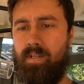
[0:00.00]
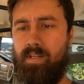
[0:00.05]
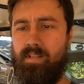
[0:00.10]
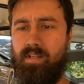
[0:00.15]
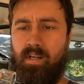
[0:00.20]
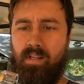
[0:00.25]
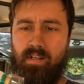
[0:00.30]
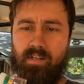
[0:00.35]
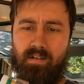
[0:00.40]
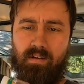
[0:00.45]

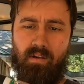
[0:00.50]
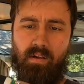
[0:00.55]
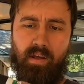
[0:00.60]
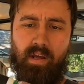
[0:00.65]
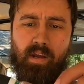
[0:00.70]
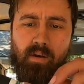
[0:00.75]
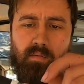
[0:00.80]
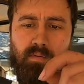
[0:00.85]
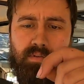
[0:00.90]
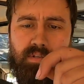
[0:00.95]
It's got these little
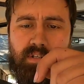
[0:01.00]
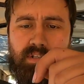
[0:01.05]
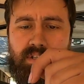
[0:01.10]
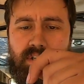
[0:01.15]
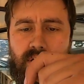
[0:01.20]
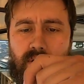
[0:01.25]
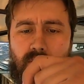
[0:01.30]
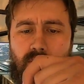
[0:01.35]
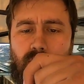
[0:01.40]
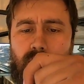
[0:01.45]
heat
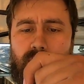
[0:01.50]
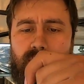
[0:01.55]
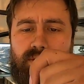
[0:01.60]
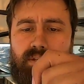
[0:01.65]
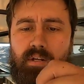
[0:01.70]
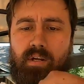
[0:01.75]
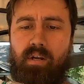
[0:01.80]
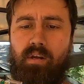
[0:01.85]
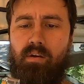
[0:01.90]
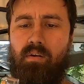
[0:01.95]
resistant
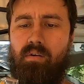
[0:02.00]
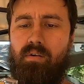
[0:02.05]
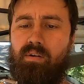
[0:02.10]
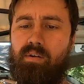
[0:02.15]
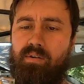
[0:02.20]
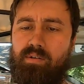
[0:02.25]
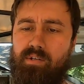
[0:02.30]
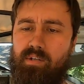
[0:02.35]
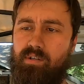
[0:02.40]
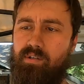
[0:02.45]
O-rings in here,
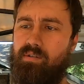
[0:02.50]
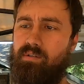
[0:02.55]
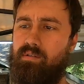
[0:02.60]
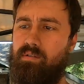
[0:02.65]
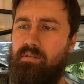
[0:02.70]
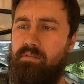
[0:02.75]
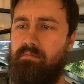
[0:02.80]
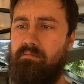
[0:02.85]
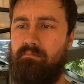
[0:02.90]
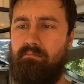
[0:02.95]
and it's
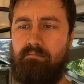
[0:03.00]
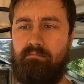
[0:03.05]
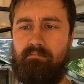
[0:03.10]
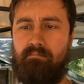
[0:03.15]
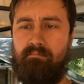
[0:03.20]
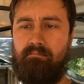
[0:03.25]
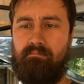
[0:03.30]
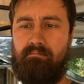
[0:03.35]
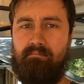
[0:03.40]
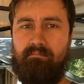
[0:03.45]

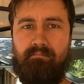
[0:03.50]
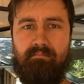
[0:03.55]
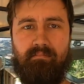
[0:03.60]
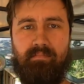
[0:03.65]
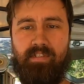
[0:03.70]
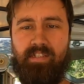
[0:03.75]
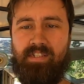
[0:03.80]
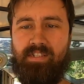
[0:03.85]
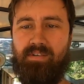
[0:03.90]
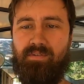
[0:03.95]

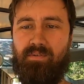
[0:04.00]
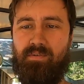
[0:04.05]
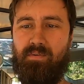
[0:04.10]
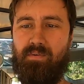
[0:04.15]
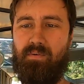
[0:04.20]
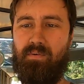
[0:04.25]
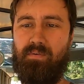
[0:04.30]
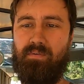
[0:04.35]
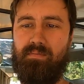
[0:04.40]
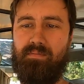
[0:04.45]
so
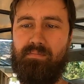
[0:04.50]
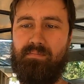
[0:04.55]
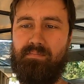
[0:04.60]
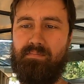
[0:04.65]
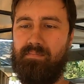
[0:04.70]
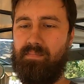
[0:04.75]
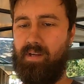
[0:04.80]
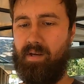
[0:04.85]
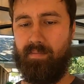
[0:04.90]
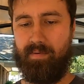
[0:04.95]
cool.
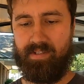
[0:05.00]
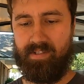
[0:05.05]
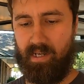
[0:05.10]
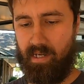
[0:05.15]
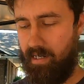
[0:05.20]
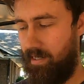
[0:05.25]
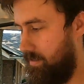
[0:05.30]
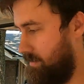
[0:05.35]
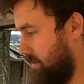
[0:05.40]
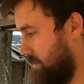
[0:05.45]
I'm
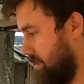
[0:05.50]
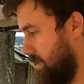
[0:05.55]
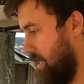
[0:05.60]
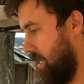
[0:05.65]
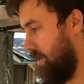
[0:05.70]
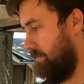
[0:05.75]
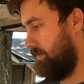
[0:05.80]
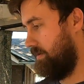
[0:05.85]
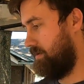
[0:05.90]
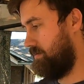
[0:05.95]
excited.
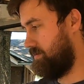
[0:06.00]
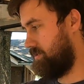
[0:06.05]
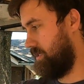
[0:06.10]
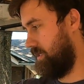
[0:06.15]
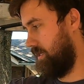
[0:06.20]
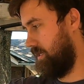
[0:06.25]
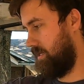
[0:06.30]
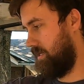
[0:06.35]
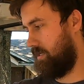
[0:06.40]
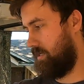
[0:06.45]
I haven't
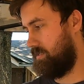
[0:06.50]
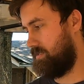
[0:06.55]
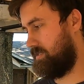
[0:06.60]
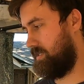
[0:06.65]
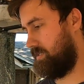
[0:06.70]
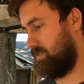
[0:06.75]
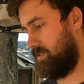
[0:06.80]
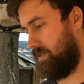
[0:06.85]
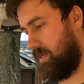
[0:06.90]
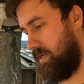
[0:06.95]
used it yet
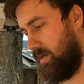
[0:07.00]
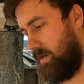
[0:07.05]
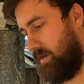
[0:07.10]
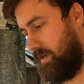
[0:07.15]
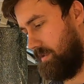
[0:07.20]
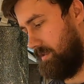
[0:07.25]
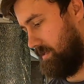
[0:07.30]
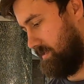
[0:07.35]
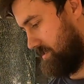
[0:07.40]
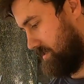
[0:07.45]
because I still got to
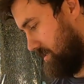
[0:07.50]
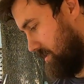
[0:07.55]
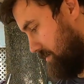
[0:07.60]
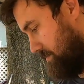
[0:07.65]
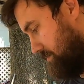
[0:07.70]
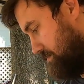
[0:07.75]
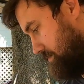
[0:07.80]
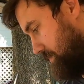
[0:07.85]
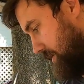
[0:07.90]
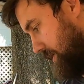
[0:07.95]
clean this
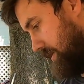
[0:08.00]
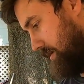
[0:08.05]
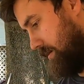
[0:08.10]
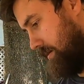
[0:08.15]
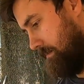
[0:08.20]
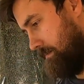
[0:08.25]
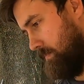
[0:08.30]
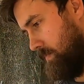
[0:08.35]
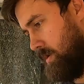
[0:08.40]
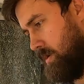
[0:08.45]
up, but
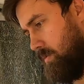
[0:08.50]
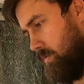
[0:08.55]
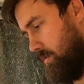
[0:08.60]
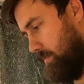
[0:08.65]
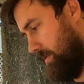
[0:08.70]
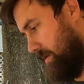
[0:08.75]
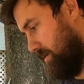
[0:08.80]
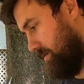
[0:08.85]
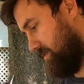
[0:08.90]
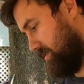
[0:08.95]

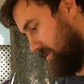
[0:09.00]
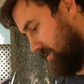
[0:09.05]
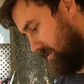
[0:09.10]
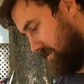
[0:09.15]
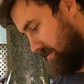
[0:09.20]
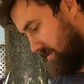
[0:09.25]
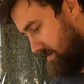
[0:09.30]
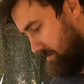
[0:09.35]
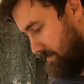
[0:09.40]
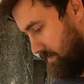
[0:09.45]
we'll be using
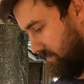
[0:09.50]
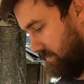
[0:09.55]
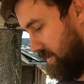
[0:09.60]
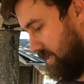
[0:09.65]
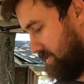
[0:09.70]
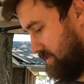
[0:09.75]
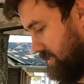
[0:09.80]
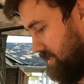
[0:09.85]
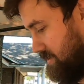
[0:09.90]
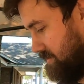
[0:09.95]
my
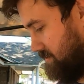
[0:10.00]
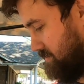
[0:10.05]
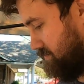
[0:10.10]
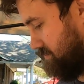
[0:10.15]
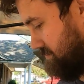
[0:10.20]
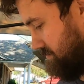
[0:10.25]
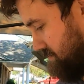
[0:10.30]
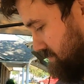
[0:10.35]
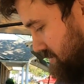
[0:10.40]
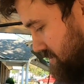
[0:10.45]
fancy new
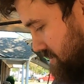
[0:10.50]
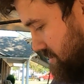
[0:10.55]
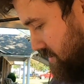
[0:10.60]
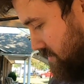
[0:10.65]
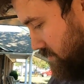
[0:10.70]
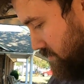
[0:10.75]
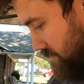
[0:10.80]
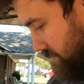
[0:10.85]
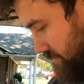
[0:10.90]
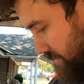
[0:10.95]

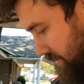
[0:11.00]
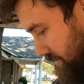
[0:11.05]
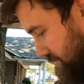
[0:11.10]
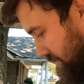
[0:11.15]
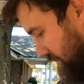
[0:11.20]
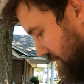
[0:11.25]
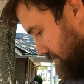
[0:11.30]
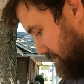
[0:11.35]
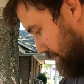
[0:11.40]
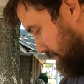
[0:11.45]
welding
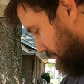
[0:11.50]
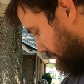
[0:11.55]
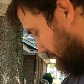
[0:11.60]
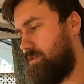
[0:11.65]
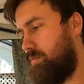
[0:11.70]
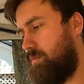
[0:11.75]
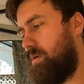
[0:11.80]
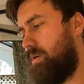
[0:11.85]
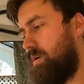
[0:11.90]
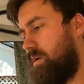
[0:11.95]
setup.
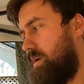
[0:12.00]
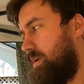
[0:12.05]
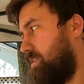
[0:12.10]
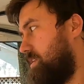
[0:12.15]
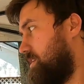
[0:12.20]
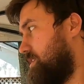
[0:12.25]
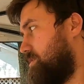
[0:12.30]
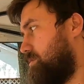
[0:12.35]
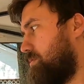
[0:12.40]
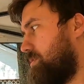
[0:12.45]
So we're going to cut
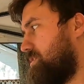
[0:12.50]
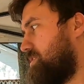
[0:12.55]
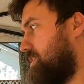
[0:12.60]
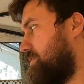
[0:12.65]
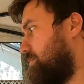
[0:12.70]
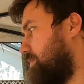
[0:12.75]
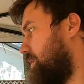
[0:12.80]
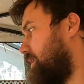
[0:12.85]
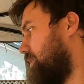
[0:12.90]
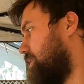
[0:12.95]
this. We're going to
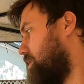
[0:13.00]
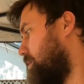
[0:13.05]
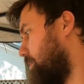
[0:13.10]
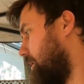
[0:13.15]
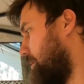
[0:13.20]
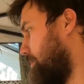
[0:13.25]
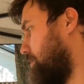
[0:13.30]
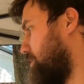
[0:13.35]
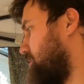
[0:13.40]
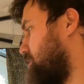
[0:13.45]
see if we need to go
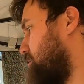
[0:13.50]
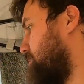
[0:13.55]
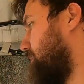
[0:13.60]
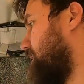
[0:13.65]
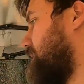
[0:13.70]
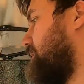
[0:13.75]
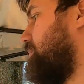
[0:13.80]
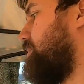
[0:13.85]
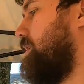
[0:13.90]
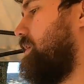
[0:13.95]
buy more
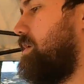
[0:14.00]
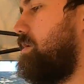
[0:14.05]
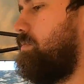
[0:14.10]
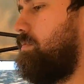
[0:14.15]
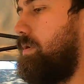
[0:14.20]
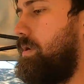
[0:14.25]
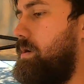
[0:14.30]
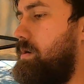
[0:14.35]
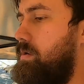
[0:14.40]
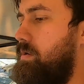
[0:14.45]
tubing. If we
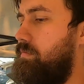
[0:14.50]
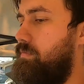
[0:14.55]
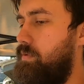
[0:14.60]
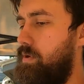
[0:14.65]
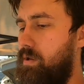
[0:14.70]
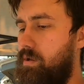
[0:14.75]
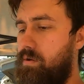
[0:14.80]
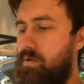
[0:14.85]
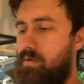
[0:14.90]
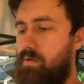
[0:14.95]
don't, we don't. If
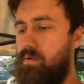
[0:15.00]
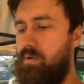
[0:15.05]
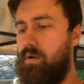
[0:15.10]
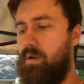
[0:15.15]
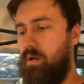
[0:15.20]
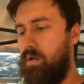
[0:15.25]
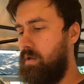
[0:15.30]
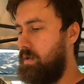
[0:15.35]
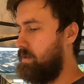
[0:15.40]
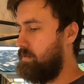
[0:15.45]
we do,
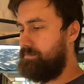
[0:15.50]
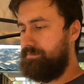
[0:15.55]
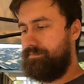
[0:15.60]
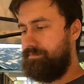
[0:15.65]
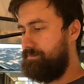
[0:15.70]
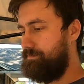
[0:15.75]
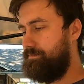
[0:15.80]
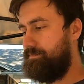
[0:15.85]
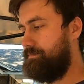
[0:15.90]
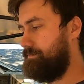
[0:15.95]

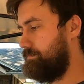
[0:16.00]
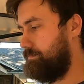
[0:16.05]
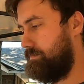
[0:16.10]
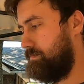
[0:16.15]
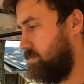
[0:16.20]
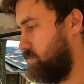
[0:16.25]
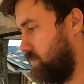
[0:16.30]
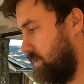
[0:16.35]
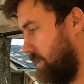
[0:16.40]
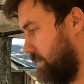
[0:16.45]

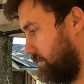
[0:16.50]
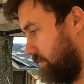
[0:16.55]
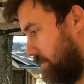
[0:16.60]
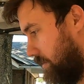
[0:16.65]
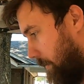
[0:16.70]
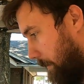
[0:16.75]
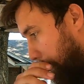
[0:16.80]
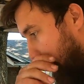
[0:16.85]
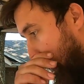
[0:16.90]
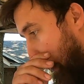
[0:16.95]

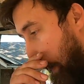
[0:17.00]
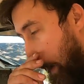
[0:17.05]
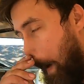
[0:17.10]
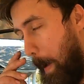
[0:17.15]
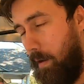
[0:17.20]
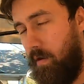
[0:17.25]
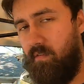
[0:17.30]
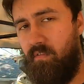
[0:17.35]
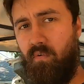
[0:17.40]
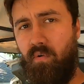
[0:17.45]
whatever.
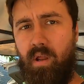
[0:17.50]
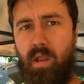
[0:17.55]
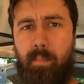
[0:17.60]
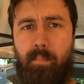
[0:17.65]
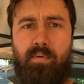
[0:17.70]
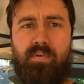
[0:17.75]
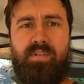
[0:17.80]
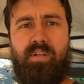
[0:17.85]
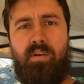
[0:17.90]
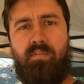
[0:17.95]

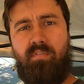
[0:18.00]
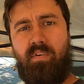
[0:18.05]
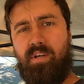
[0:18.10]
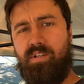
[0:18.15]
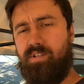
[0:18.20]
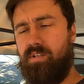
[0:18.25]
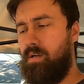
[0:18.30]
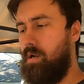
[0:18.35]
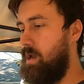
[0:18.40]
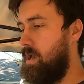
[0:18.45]
148%
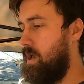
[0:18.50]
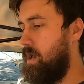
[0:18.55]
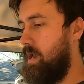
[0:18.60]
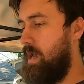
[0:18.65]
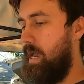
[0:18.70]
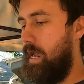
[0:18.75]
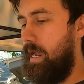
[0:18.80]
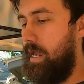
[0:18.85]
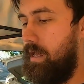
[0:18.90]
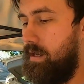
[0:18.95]
inflation.
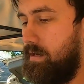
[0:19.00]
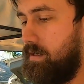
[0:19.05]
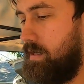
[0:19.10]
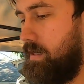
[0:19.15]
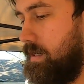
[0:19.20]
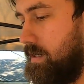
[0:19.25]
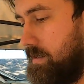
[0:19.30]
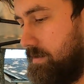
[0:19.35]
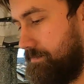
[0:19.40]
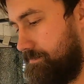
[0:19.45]
And
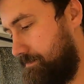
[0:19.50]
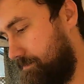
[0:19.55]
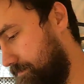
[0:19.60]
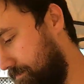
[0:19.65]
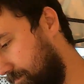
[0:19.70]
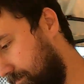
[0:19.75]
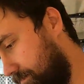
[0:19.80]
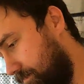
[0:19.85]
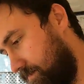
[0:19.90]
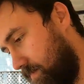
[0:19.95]
we're
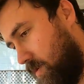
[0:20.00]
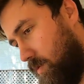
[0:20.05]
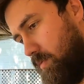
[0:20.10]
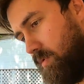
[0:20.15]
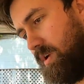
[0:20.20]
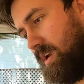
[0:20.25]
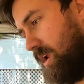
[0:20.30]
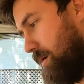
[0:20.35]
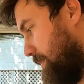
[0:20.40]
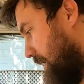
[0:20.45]

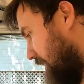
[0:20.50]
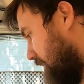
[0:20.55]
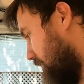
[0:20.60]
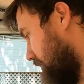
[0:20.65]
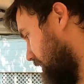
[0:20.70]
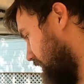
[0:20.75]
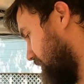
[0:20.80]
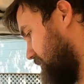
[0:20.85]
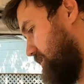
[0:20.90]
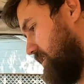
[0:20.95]
going to get back
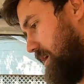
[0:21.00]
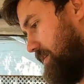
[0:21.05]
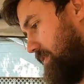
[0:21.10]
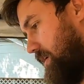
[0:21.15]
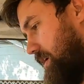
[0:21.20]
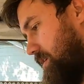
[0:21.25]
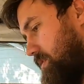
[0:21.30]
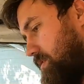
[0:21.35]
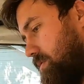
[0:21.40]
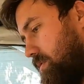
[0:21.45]
on this. I've
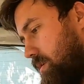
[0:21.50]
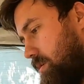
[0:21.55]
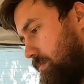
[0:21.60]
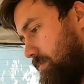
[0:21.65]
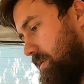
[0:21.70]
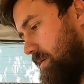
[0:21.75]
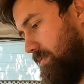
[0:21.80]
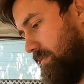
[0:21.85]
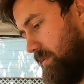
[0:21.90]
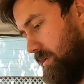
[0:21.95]
got to do a little
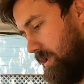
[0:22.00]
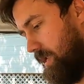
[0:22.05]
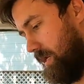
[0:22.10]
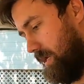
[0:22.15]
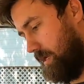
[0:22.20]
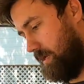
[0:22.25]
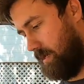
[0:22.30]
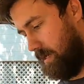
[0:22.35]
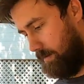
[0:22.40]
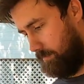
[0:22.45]
bit of
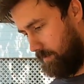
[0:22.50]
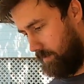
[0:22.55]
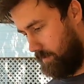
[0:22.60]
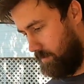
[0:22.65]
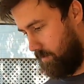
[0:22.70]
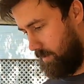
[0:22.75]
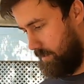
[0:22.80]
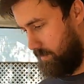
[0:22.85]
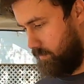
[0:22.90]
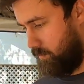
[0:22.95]
cleaning. I'm going
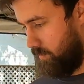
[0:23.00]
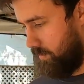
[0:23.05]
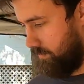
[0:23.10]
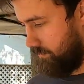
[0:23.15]
to go ahead and